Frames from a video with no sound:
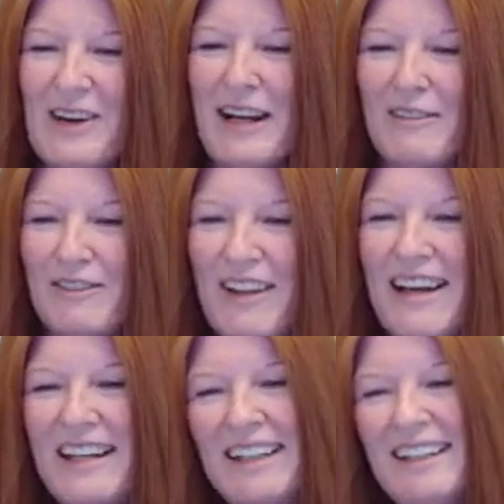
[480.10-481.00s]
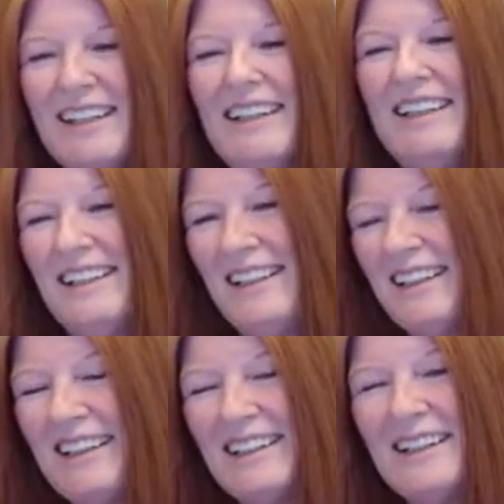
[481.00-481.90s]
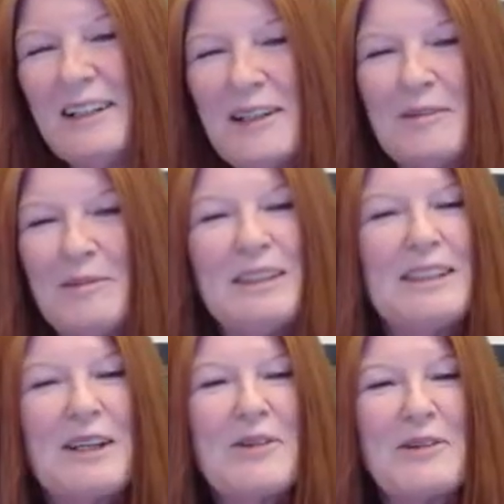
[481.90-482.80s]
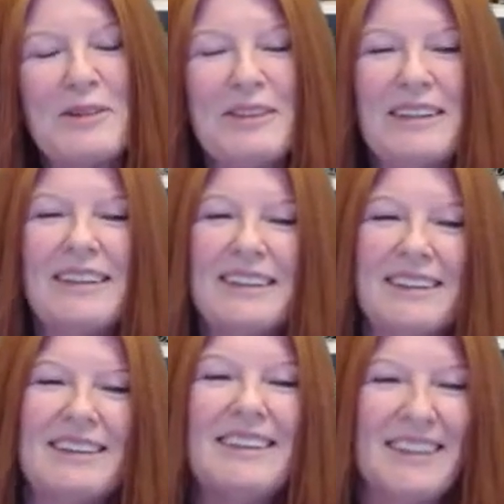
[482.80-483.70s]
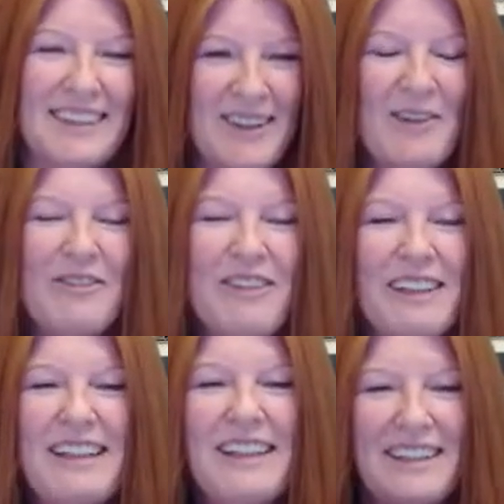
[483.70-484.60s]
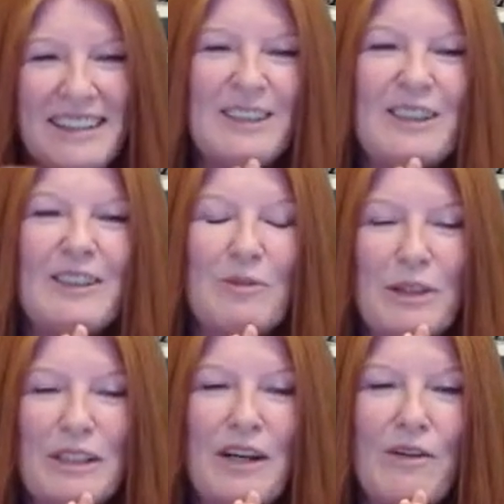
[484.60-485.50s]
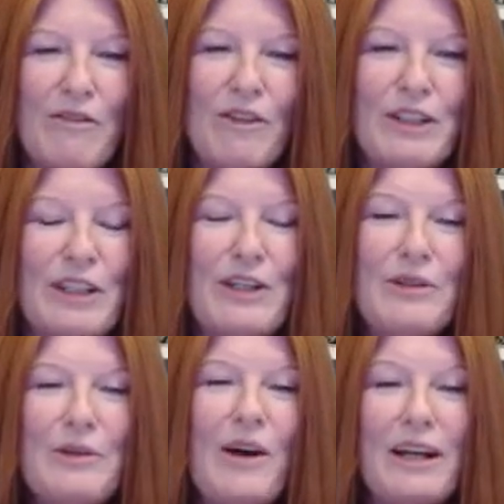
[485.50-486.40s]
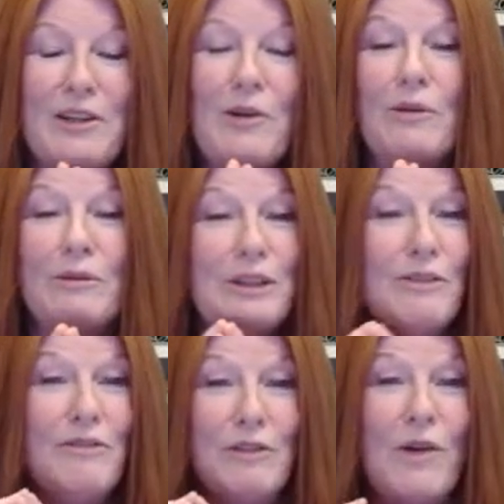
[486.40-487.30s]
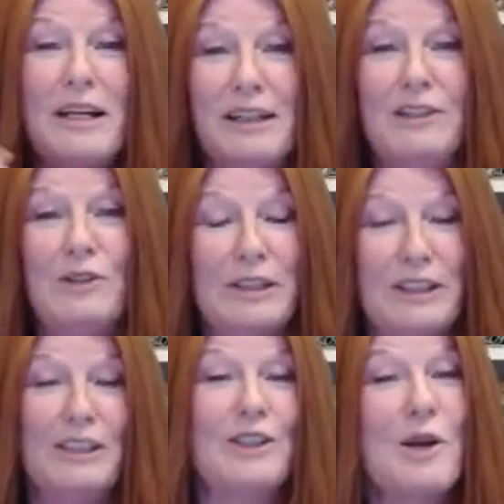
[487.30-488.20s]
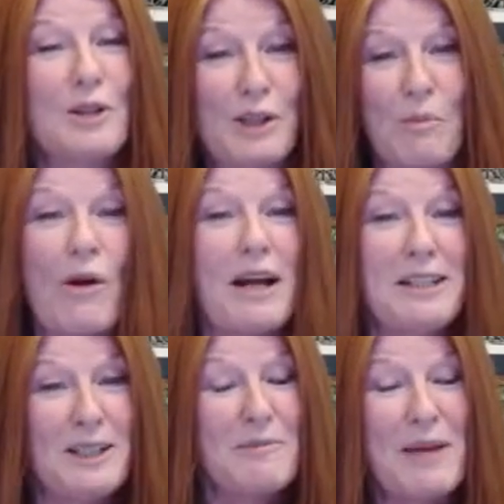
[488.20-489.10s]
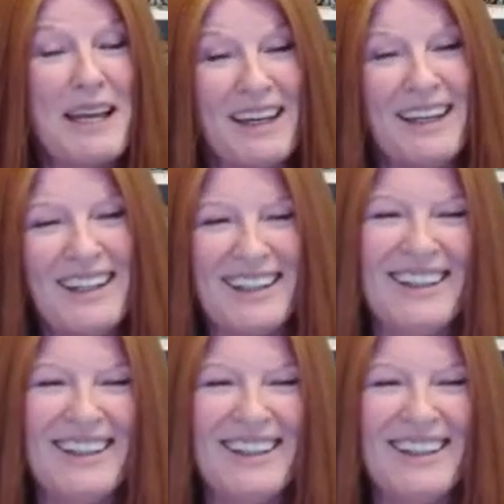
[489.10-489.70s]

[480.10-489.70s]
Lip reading: Dragonfly. So hopefully this was helpful to you. I know it was of great interest and a surprise to me.